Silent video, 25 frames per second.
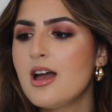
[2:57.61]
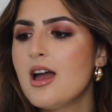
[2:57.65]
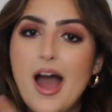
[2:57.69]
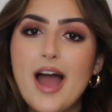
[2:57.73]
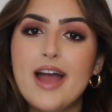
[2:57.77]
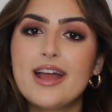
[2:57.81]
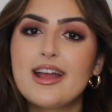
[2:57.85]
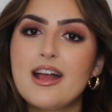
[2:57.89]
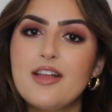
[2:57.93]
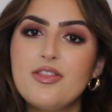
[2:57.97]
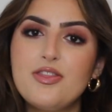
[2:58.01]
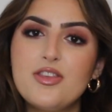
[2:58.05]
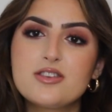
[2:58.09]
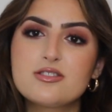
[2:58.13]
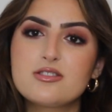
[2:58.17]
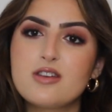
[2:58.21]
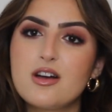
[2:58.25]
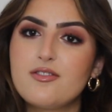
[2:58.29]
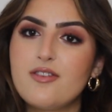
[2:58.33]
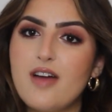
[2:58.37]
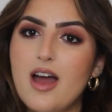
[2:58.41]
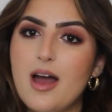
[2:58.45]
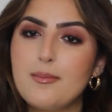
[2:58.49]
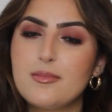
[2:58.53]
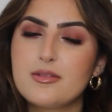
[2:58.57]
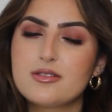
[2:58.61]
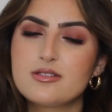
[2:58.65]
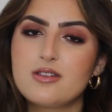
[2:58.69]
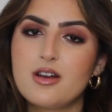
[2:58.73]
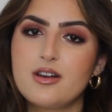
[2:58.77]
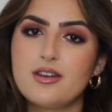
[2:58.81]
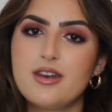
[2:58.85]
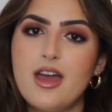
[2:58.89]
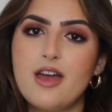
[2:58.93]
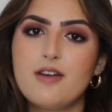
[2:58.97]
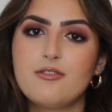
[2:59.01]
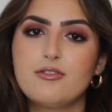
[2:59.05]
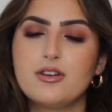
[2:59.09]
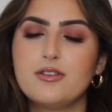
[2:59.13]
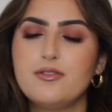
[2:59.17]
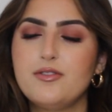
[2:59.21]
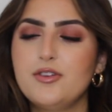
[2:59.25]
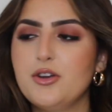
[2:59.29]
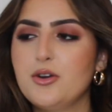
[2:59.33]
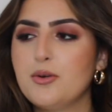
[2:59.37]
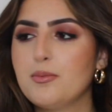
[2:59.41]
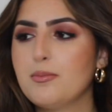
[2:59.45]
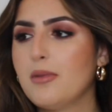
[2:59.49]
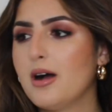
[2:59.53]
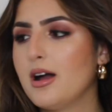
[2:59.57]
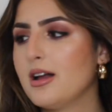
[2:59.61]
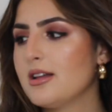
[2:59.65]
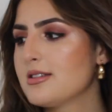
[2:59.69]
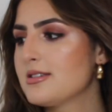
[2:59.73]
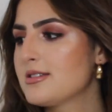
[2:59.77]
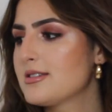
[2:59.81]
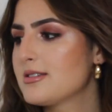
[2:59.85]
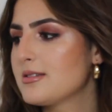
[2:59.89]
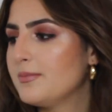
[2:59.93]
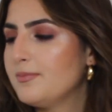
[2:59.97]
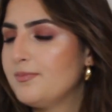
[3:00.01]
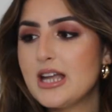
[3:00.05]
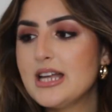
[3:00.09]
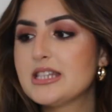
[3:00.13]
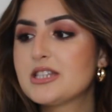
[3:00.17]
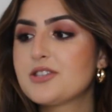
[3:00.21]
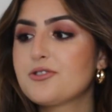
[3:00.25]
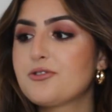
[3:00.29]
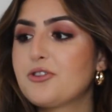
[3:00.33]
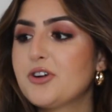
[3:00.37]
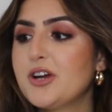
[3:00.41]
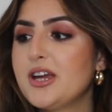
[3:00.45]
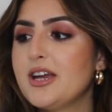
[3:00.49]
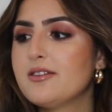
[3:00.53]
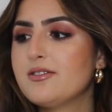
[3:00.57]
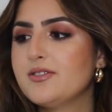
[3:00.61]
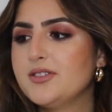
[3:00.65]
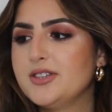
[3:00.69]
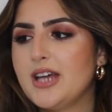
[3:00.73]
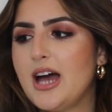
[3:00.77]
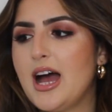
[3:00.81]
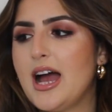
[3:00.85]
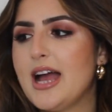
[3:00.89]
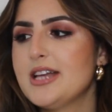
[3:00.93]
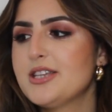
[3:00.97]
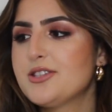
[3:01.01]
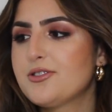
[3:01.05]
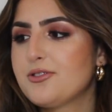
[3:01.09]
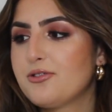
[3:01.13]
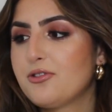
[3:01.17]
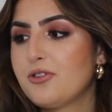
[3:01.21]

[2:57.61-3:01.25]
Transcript: I get this off Amazon every few months. It's free of dyes,